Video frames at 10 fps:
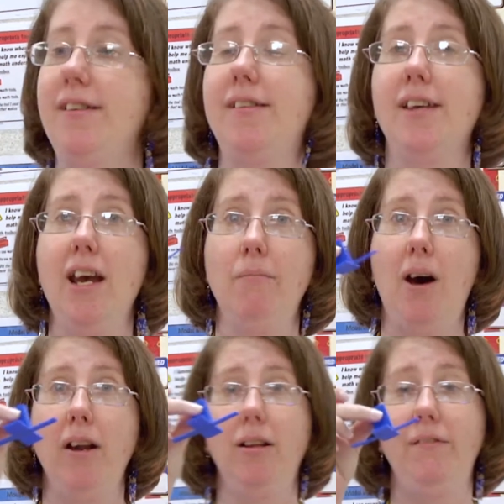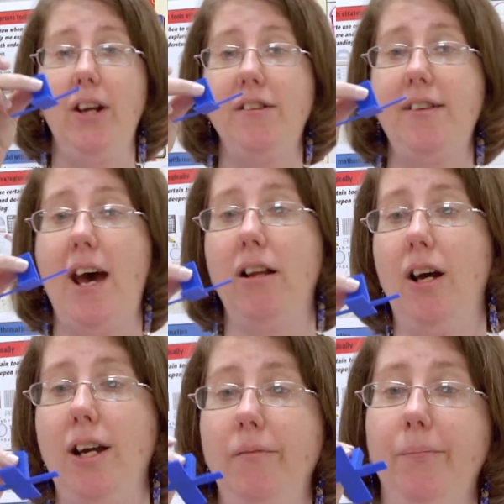is a scale model of their
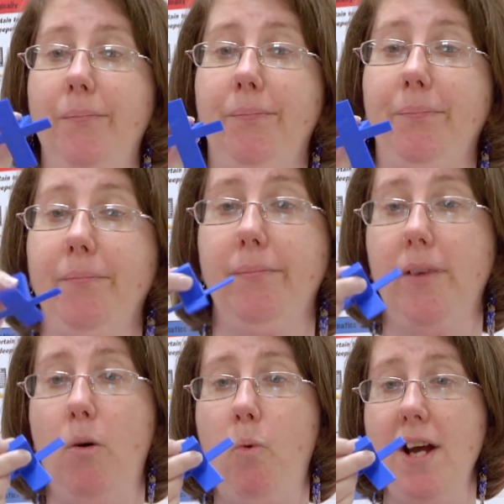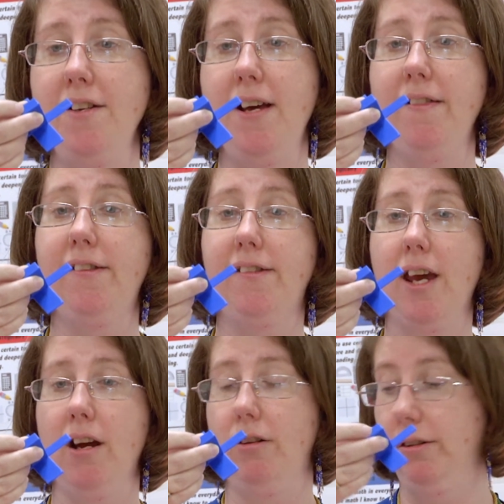satellite, a one-tenth
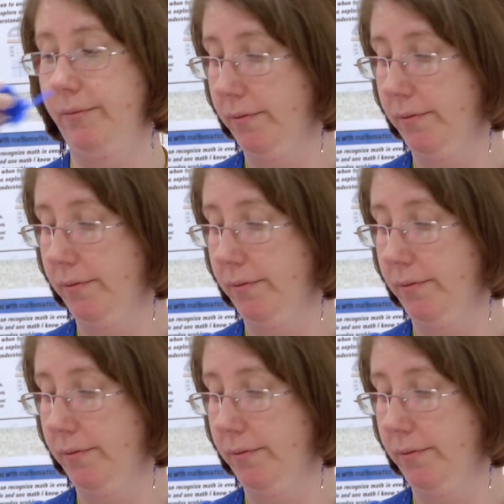scale.